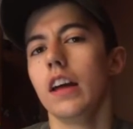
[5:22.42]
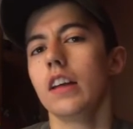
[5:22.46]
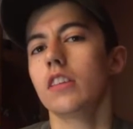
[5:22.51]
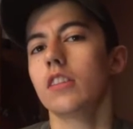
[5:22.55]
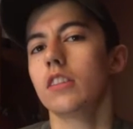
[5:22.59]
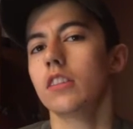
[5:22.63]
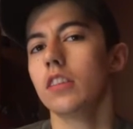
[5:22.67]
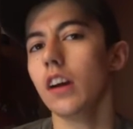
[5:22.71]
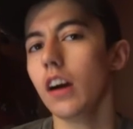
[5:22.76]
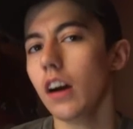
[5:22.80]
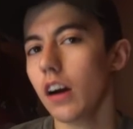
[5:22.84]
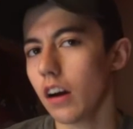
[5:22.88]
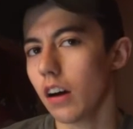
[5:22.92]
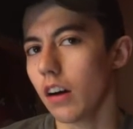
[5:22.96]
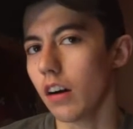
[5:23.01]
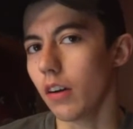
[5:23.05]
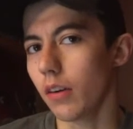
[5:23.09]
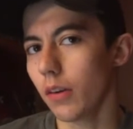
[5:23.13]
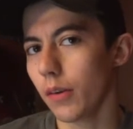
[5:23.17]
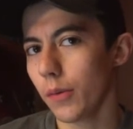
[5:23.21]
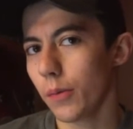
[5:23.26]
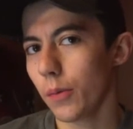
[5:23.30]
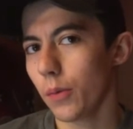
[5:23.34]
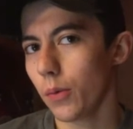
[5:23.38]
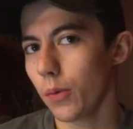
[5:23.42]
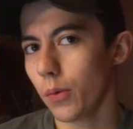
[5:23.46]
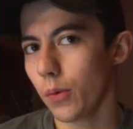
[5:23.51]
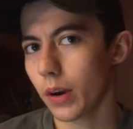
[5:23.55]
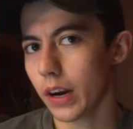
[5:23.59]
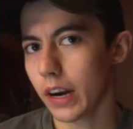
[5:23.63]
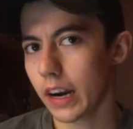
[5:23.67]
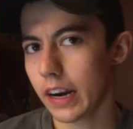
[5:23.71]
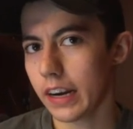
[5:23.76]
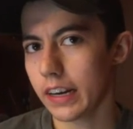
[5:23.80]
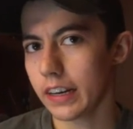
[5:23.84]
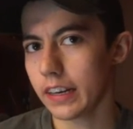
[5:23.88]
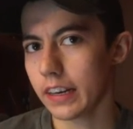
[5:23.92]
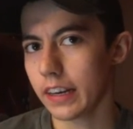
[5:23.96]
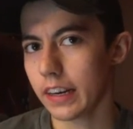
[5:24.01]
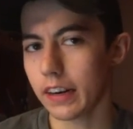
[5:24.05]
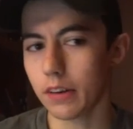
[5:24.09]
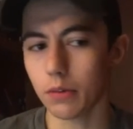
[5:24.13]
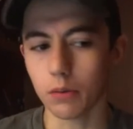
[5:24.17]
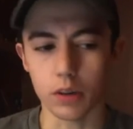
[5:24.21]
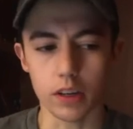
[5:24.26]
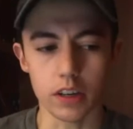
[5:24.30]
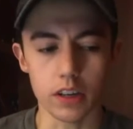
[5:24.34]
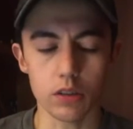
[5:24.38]
So what I
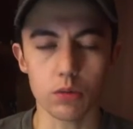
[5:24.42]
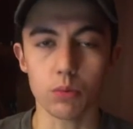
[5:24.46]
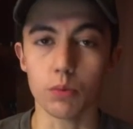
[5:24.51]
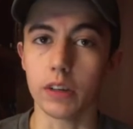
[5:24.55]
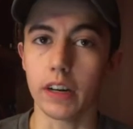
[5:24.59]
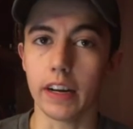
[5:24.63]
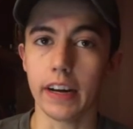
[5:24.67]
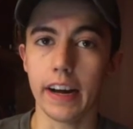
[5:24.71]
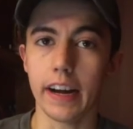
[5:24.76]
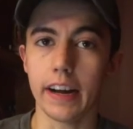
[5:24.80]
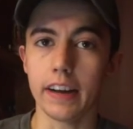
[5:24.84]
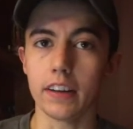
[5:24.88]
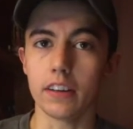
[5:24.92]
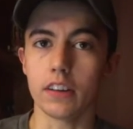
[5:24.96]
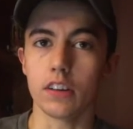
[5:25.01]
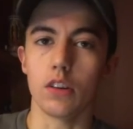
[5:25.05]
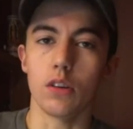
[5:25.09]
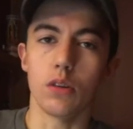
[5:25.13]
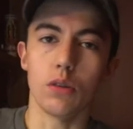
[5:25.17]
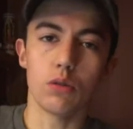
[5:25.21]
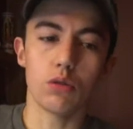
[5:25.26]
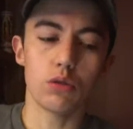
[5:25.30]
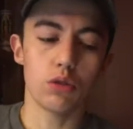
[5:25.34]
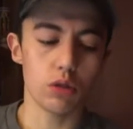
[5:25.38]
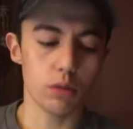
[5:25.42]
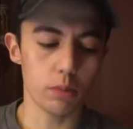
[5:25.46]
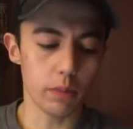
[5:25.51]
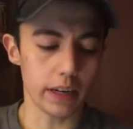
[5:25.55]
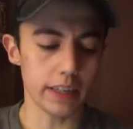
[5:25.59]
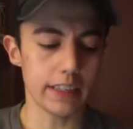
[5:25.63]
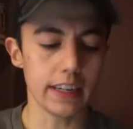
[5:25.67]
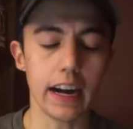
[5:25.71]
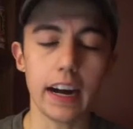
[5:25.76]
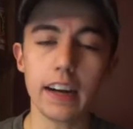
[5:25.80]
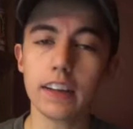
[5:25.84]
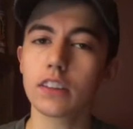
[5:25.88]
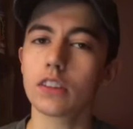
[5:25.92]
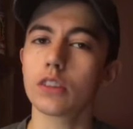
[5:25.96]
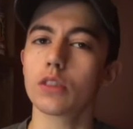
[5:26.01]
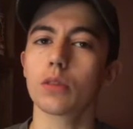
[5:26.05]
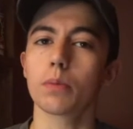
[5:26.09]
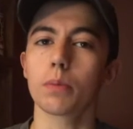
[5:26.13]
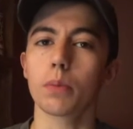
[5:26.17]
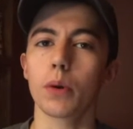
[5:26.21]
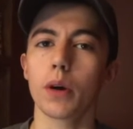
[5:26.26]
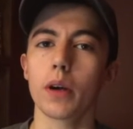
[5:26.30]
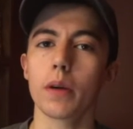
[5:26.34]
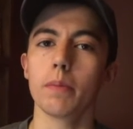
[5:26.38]
did was, when I had to go to my doctor's
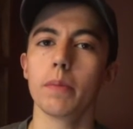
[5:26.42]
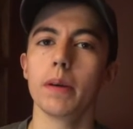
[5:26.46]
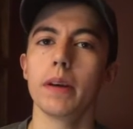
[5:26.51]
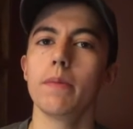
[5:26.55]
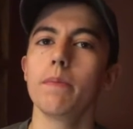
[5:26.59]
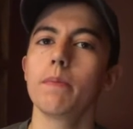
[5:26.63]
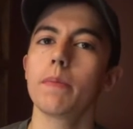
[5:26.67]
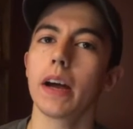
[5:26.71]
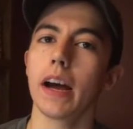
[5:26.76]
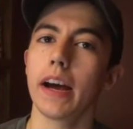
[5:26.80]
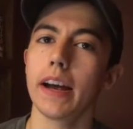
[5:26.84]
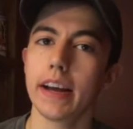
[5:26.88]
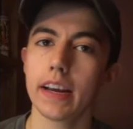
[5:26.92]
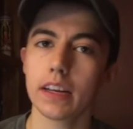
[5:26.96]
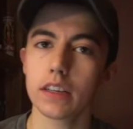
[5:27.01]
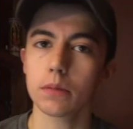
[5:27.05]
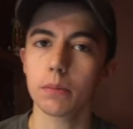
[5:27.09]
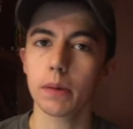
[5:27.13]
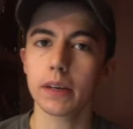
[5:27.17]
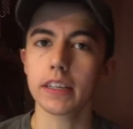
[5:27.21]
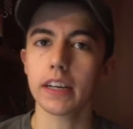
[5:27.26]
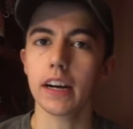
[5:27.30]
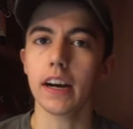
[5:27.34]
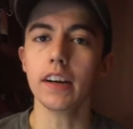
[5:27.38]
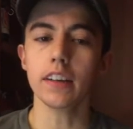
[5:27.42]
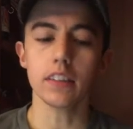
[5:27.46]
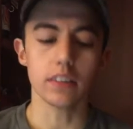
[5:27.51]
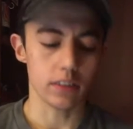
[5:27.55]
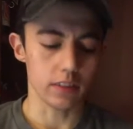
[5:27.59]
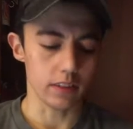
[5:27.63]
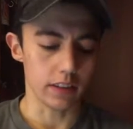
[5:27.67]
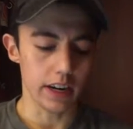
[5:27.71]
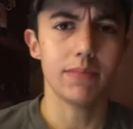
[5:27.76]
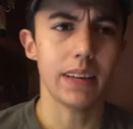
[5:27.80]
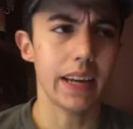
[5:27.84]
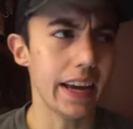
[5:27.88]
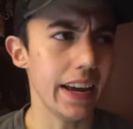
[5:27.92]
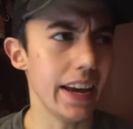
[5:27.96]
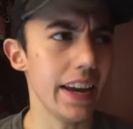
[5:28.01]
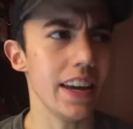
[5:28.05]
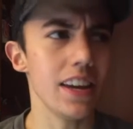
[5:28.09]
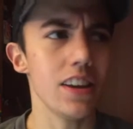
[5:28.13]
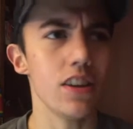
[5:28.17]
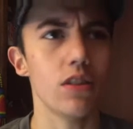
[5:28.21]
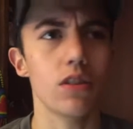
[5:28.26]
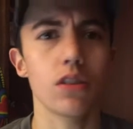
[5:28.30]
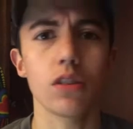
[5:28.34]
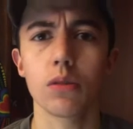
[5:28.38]
appointment, I asked my doctor, hey,
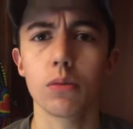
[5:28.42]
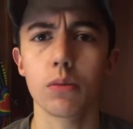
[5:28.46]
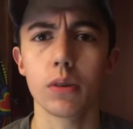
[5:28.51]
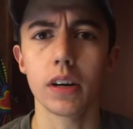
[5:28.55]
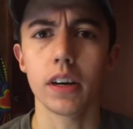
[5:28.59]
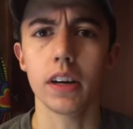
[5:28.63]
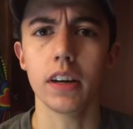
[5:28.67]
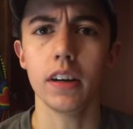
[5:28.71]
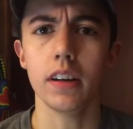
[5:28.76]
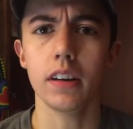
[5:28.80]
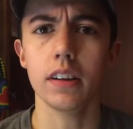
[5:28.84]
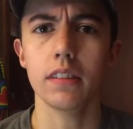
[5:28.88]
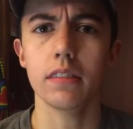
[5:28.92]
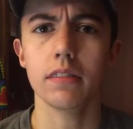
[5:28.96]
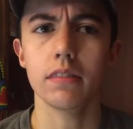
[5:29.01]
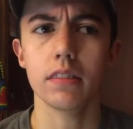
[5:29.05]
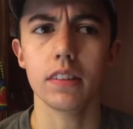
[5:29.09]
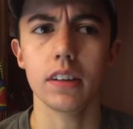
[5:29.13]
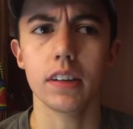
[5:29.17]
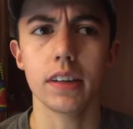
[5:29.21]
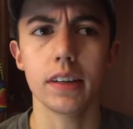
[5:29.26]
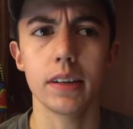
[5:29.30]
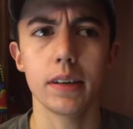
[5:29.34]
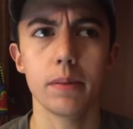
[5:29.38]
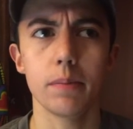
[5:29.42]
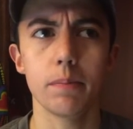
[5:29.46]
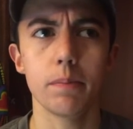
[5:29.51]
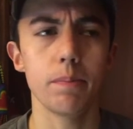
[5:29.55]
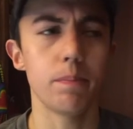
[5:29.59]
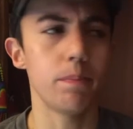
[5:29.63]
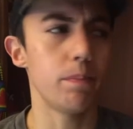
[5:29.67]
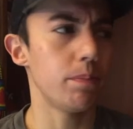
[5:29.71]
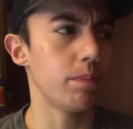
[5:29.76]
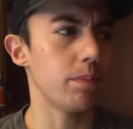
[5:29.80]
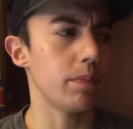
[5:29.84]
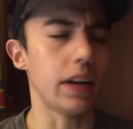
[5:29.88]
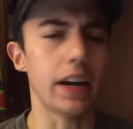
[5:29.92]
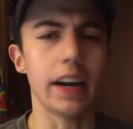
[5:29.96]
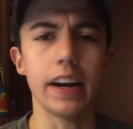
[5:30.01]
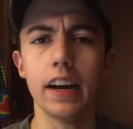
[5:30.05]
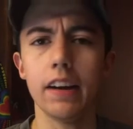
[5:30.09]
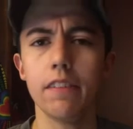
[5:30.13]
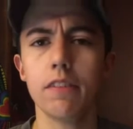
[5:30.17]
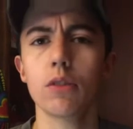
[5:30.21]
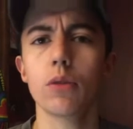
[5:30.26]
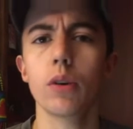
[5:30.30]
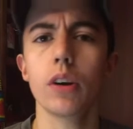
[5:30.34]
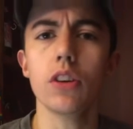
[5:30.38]
you know what? I
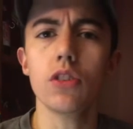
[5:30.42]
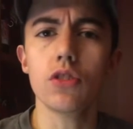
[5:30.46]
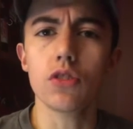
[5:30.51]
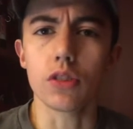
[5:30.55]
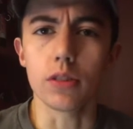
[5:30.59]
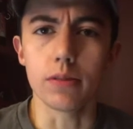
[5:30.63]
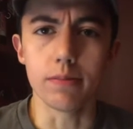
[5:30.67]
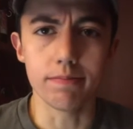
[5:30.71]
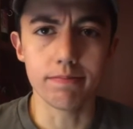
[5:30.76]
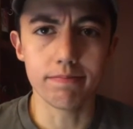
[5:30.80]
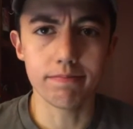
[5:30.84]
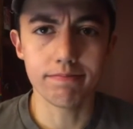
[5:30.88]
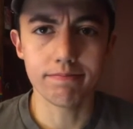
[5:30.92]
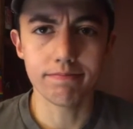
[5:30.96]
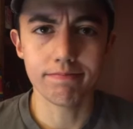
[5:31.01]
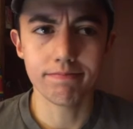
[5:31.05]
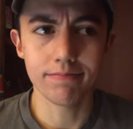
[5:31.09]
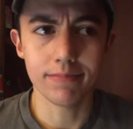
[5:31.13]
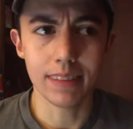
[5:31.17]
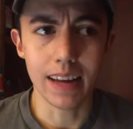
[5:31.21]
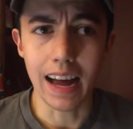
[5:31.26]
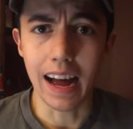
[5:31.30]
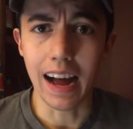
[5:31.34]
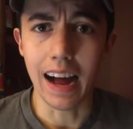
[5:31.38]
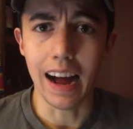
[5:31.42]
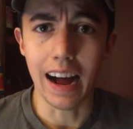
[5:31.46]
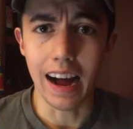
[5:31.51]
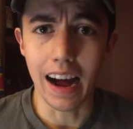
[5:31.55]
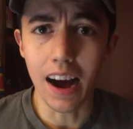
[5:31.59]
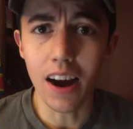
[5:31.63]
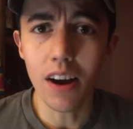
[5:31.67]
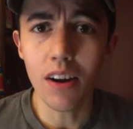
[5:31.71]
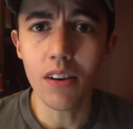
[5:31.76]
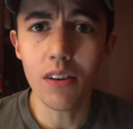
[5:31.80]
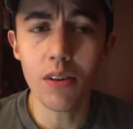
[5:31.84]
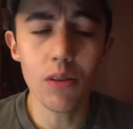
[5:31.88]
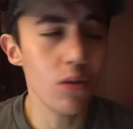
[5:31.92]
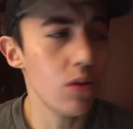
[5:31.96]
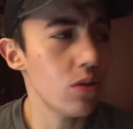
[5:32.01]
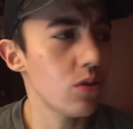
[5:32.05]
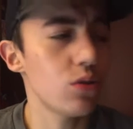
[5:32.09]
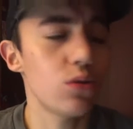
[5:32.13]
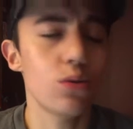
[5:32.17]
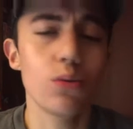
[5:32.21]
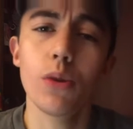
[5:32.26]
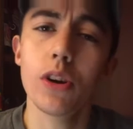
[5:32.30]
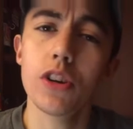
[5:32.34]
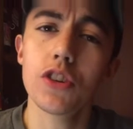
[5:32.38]
have a question. How
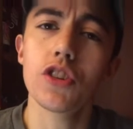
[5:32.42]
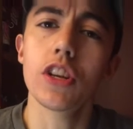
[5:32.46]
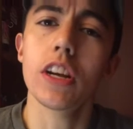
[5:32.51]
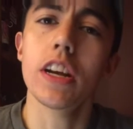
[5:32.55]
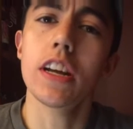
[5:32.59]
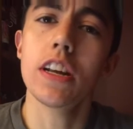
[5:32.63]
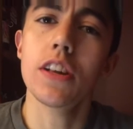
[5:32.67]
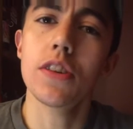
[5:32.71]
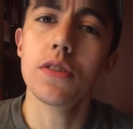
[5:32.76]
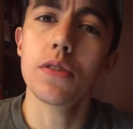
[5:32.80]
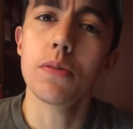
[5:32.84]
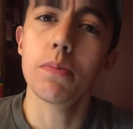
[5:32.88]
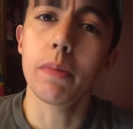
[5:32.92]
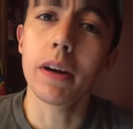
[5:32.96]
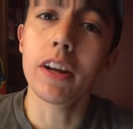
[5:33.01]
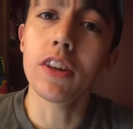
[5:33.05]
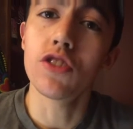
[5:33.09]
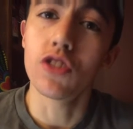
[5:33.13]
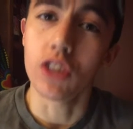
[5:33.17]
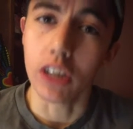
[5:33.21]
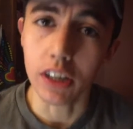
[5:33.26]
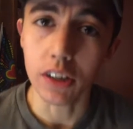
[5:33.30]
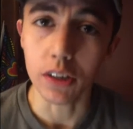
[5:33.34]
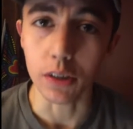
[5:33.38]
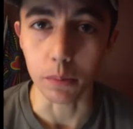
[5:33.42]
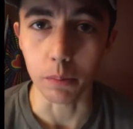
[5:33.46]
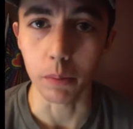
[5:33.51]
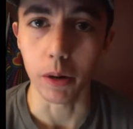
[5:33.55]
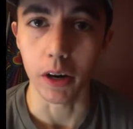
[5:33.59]
do I change my gender